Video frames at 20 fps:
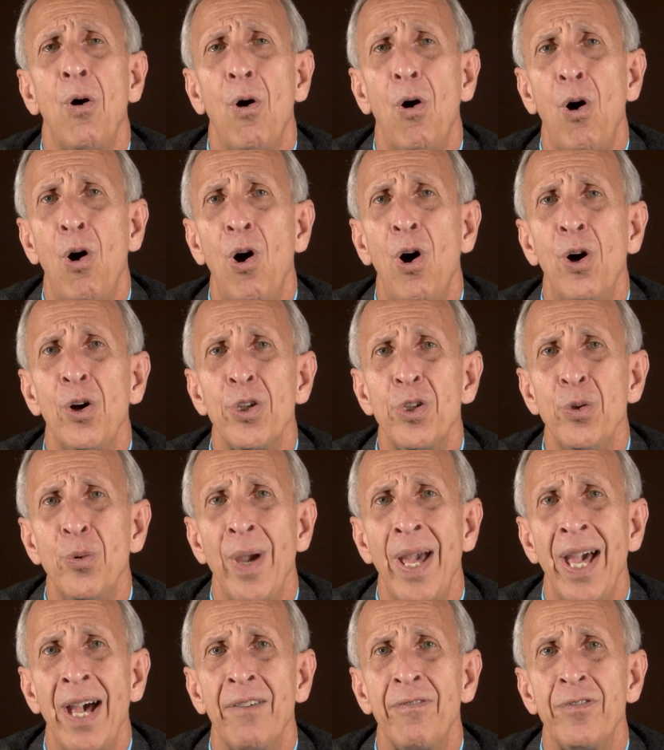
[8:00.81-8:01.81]
all you
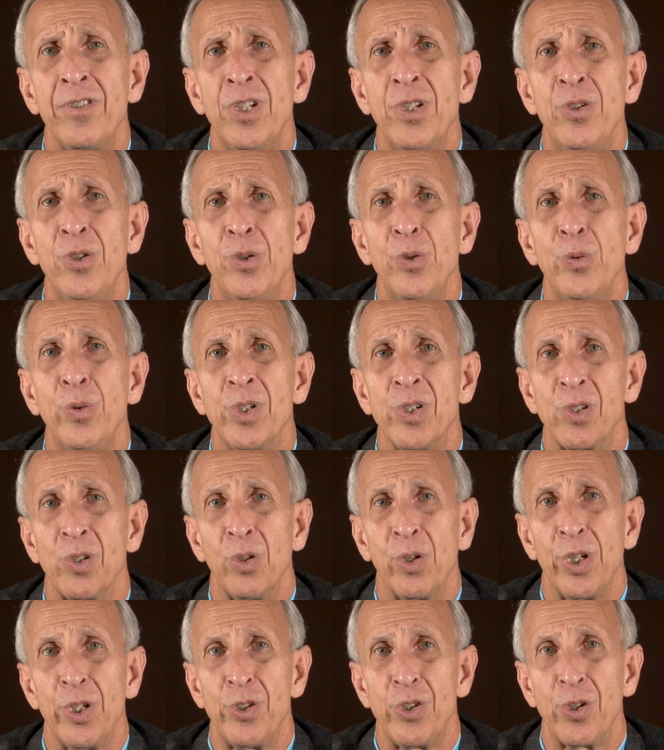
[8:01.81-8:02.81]
have to do is
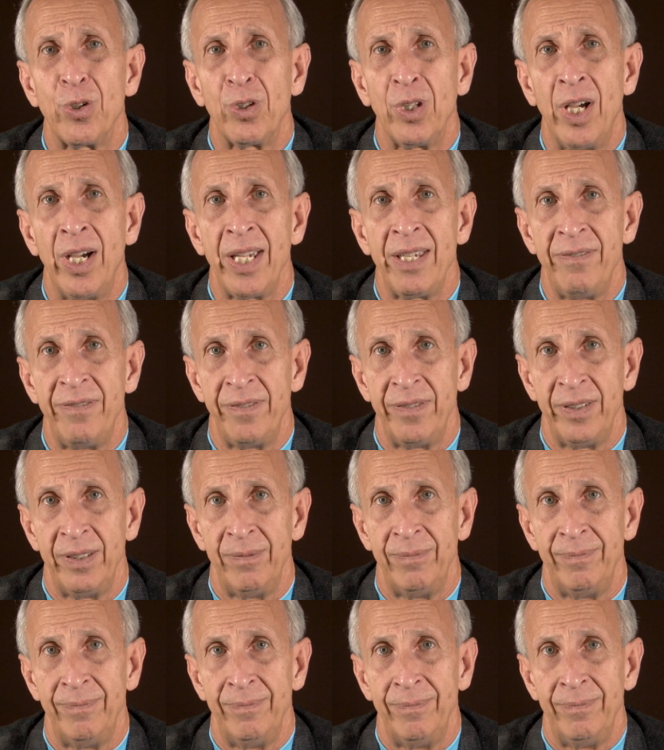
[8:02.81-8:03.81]
look at your life.
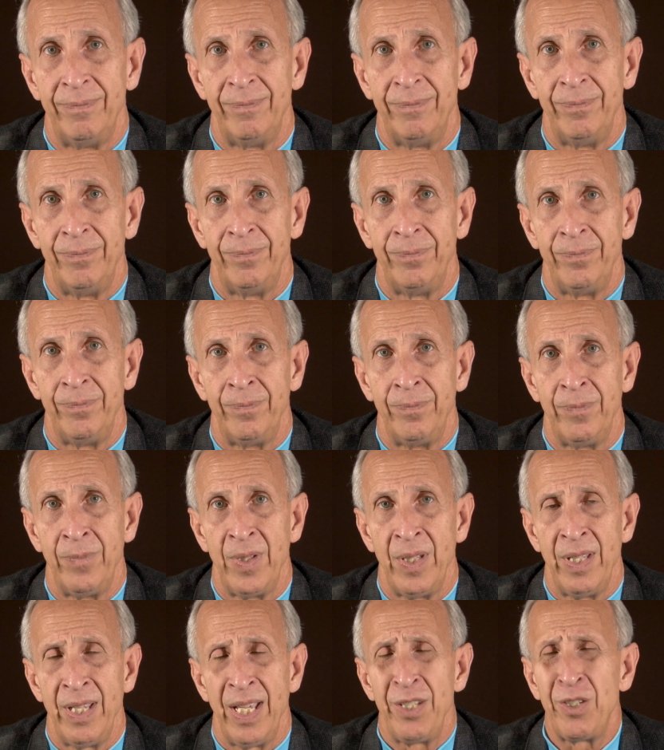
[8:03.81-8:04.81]

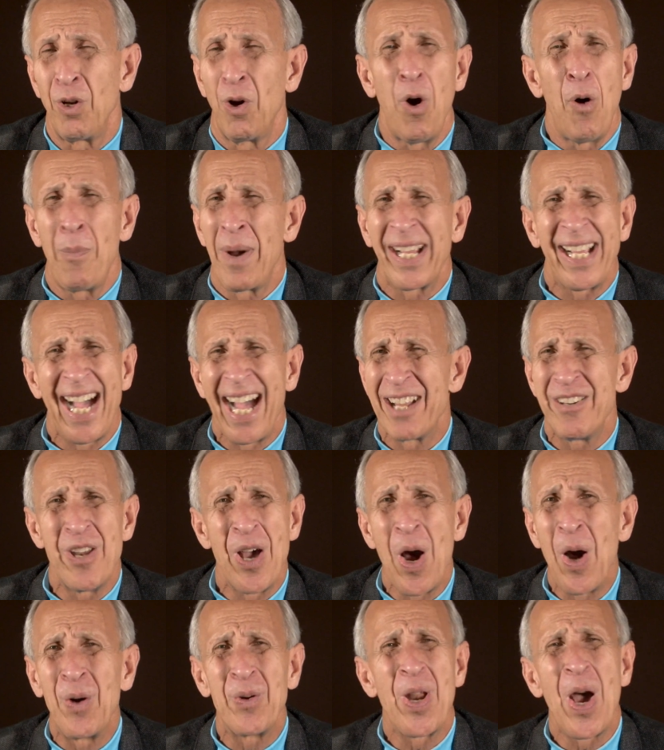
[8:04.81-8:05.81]
And you go, "Oh my God,
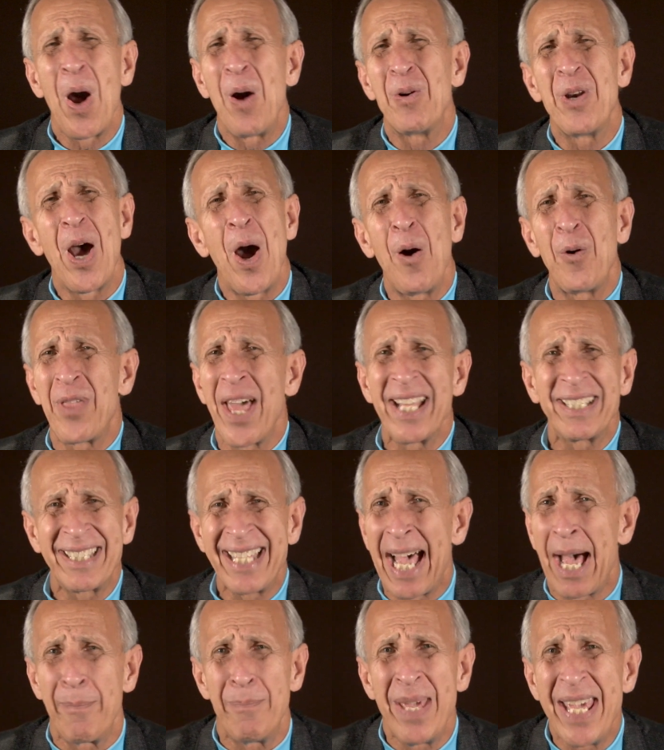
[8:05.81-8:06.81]
no, that's
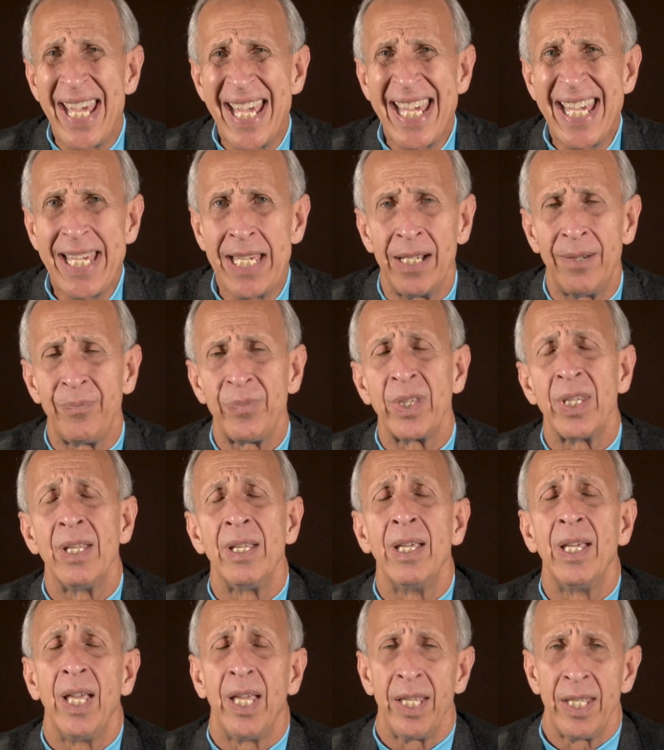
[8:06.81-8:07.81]
not me."
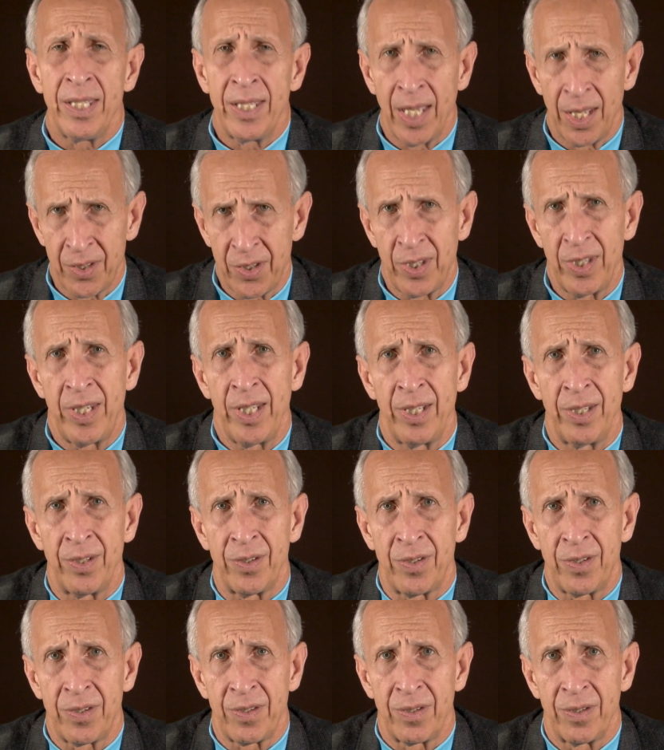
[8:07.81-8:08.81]
Yes, it
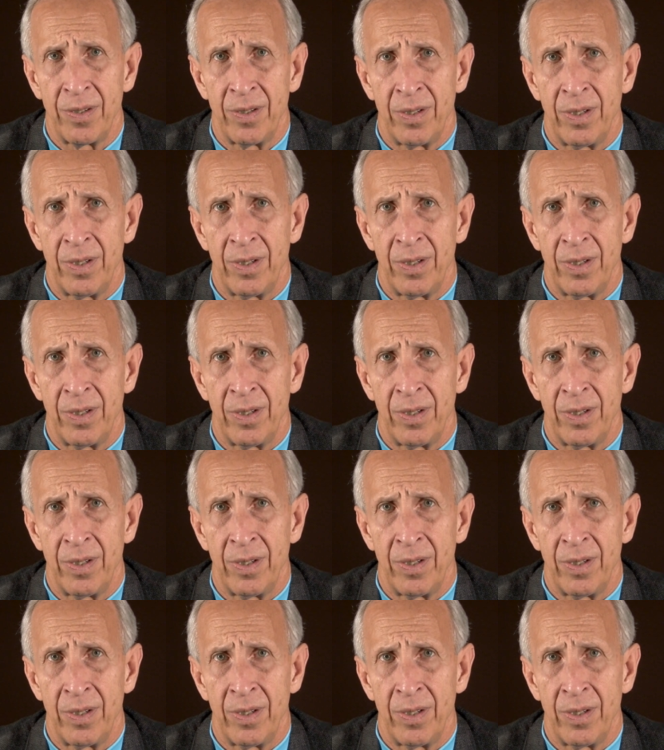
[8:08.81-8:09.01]
is.